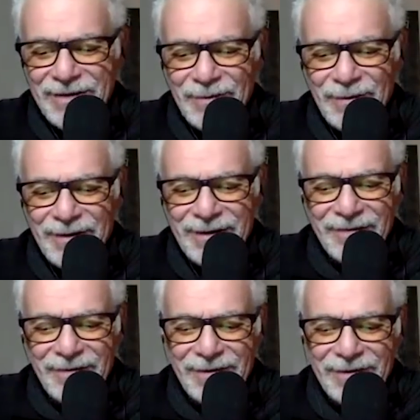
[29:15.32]
everywhere,
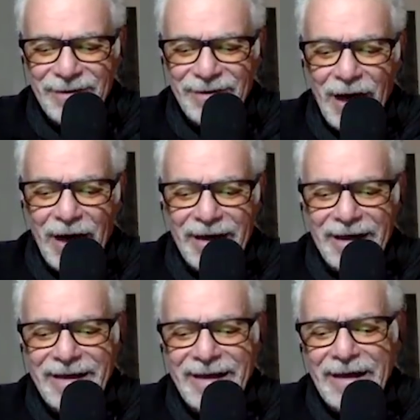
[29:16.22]
even in an
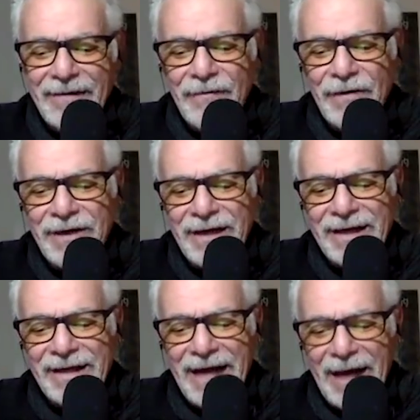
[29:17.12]
in even
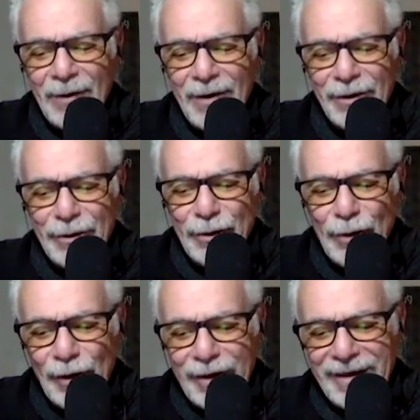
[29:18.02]
in our
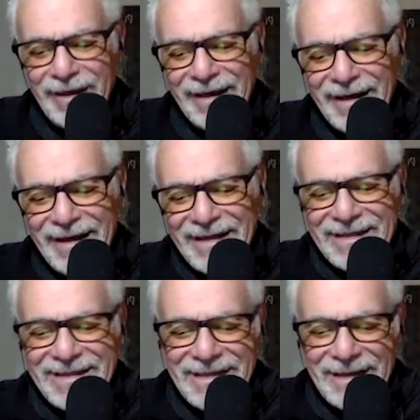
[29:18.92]
annoying,
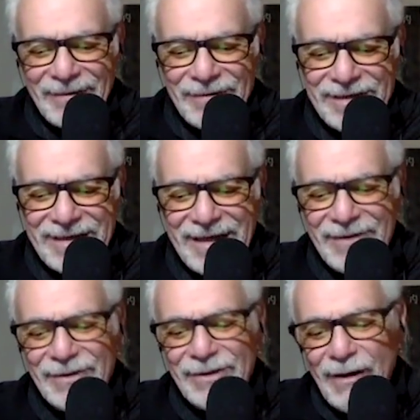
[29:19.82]

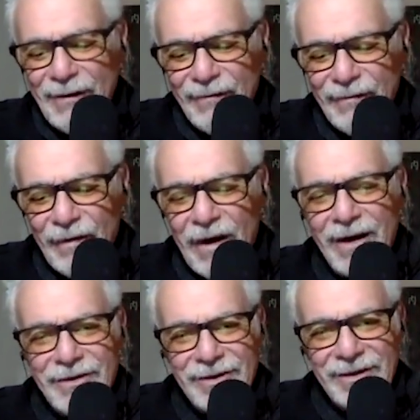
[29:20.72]
self-centered,
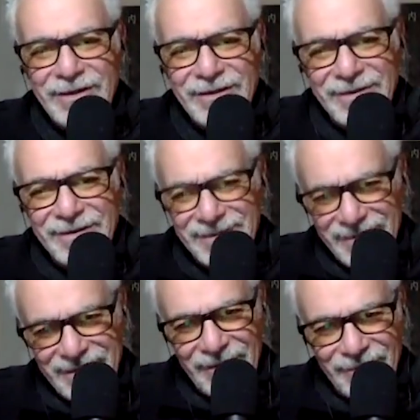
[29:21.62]
fraudulent
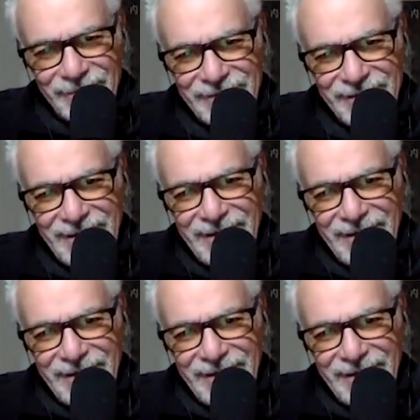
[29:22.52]
selves.